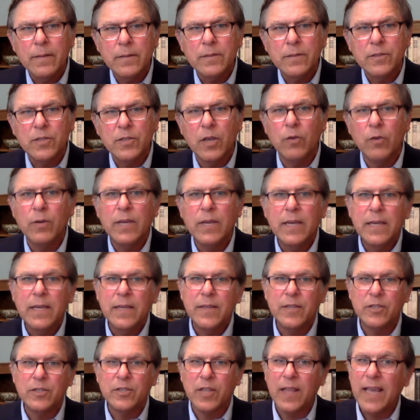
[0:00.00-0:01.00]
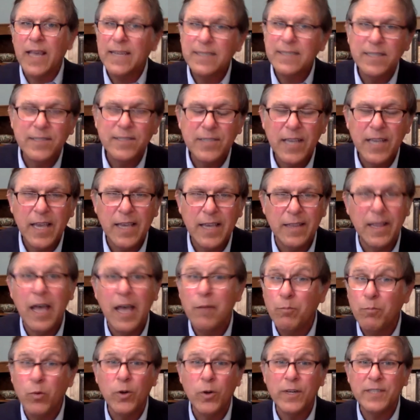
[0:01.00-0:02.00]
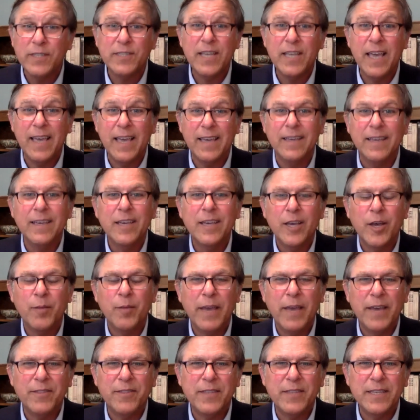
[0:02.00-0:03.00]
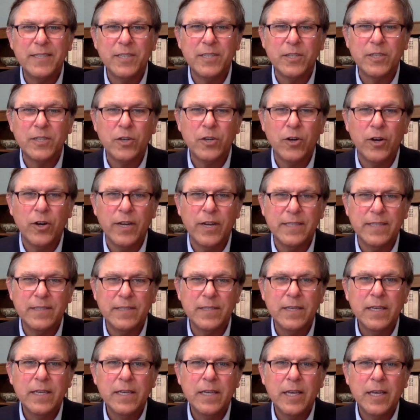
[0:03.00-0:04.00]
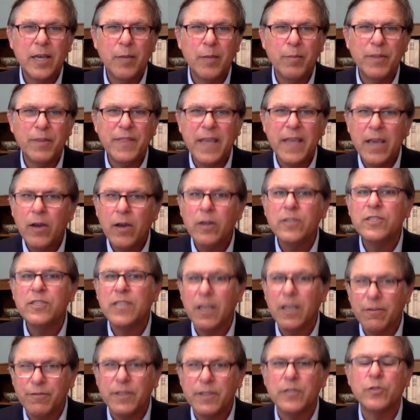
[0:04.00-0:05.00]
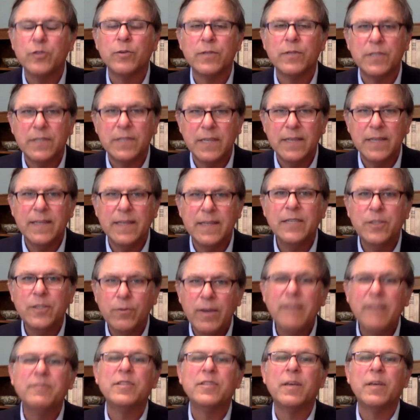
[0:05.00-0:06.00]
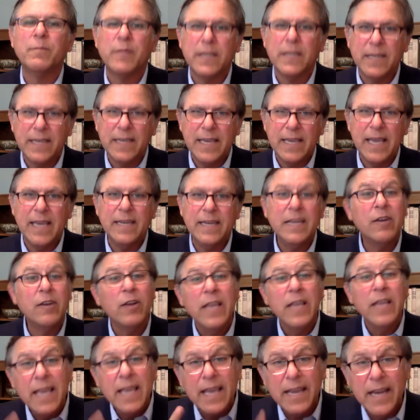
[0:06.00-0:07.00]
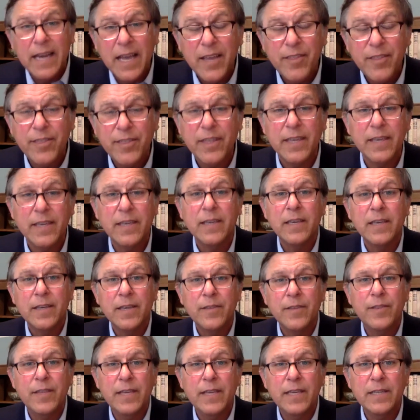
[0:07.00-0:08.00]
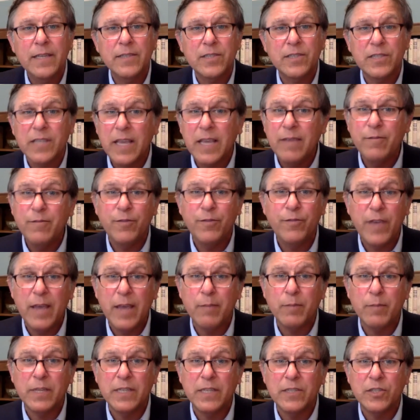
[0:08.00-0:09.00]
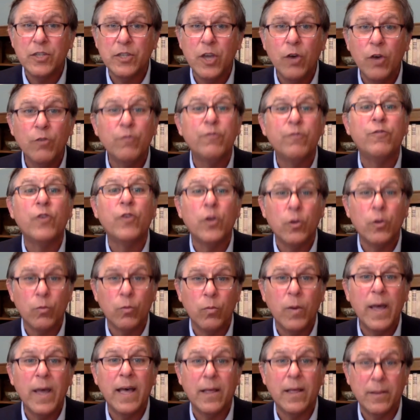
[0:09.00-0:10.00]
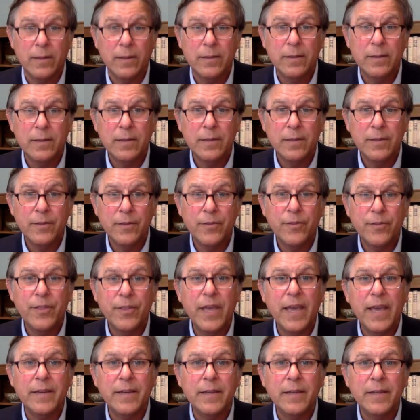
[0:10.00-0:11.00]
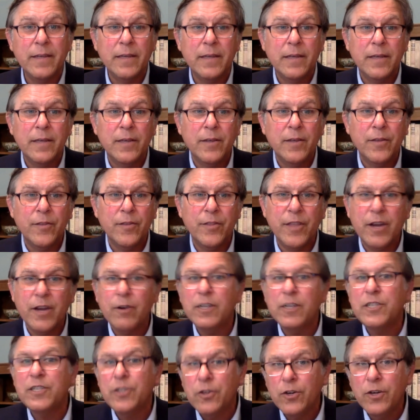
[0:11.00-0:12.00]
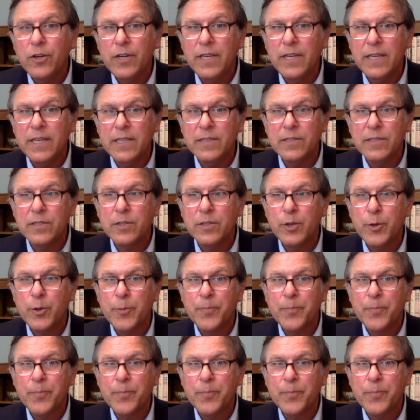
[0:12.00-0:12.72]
So there's a lot more to say about these attorneys, but they are self-interested. They do have something to gain here. And I think the enslaved families know full well that their attorneys